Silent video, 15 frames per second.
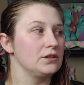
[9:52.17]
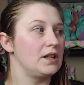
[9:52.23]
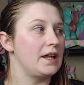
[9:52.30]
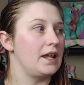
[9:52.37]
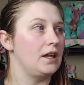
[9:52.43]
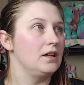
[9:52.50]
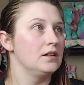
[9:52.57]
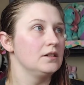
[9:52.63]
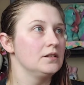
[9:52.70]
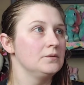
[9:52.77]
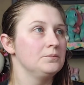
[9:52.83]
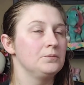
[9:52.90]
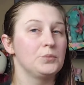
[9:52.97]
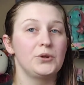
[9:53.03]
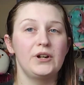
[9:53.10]
like
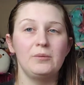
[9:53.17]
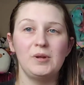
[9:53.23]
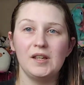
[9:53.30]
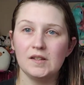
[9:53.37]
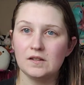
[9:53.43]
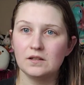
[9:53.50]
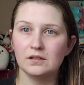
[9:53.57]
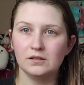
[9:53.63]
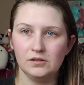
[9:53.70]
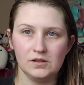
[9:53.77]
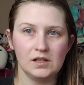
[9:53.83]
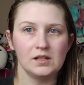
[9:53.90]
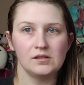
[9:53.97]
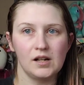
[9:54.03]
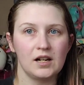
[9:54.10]
preemies. You
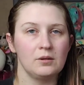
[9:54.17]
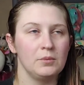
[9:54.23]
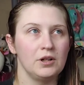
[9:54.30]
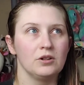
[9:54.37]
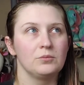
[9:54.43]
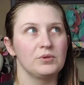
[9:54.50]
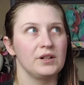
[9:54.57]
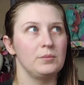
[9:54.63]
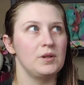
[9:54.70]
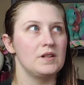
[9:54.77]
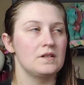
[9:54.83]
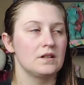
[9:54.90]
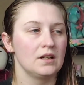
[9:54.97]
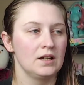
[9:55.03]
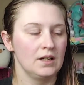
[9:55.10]
see a lot of bald preemies,
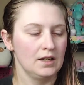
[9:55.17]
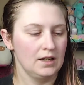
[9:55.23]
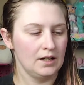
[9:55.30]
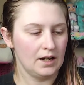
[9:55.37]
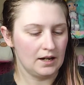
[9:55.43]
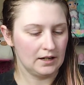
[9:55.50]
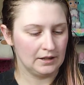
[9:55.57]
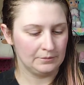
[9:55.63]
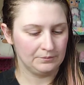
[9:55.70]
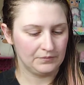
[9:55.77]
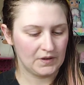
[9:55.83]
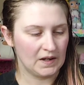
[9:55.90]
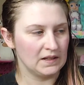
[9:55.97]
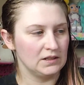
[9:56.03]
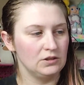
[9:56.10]

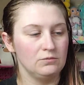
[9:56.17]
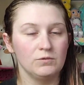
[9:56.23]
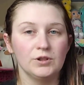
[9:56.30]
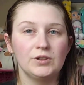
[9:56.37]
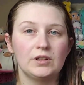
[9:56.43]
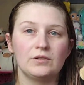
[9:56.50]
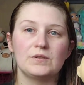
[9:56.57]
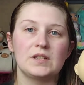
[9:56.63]
and you really don't